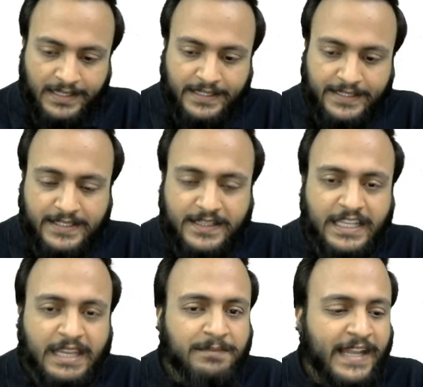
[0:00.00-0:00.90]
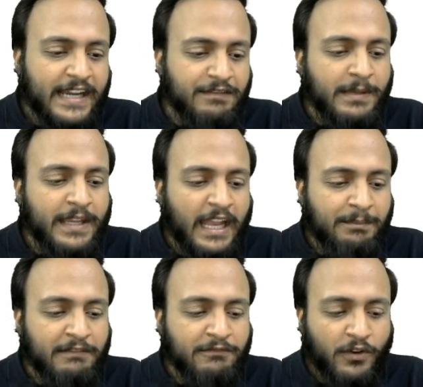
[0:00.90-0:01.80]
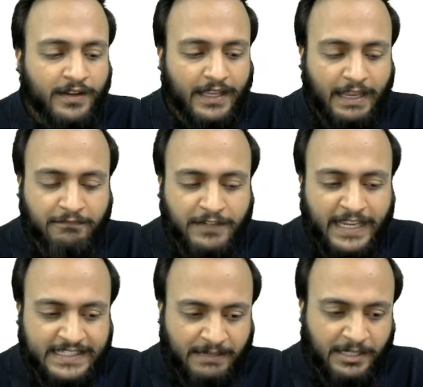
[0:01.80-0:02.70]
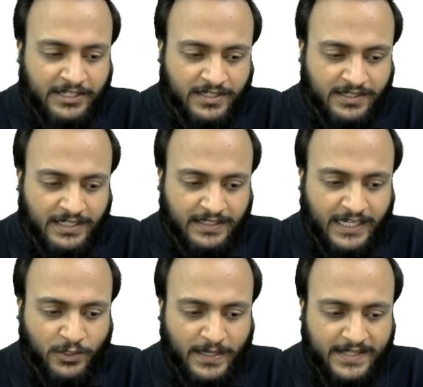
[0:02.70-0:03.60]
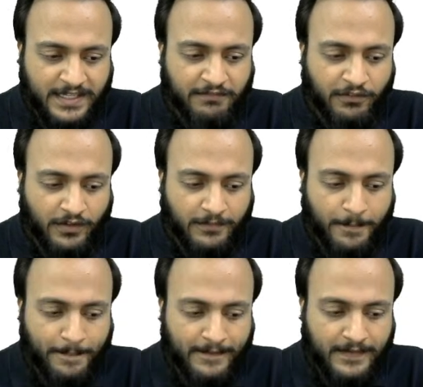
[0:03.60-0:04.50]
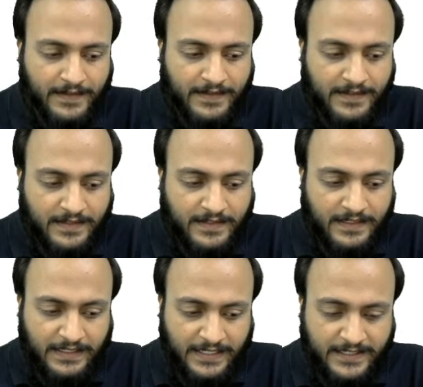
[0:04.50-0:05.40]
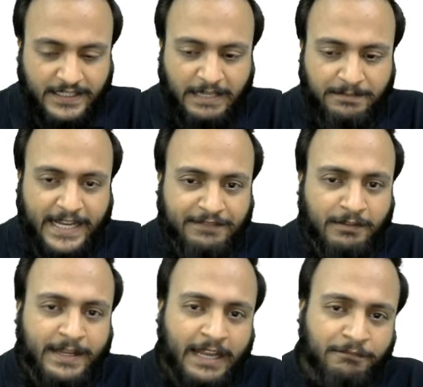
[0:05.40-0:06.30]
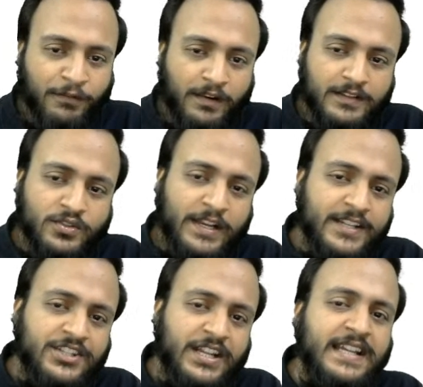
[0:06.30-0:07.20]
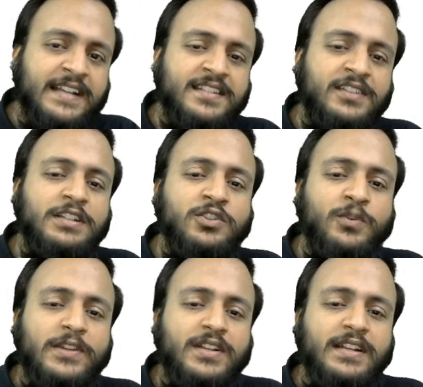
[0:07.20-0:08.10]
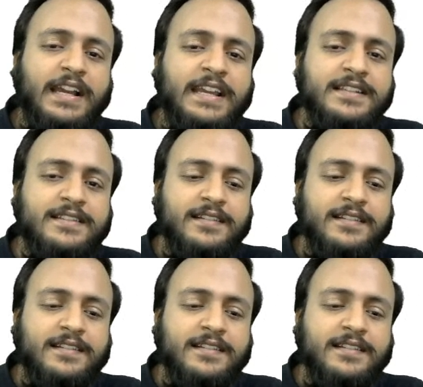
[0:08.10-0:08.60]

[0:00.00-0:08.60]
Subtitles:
Yes, Deep, that will be helping for every examination day that you are asking for. Yes, Deep, that will be helpful. So let's check the answer to this question, guys.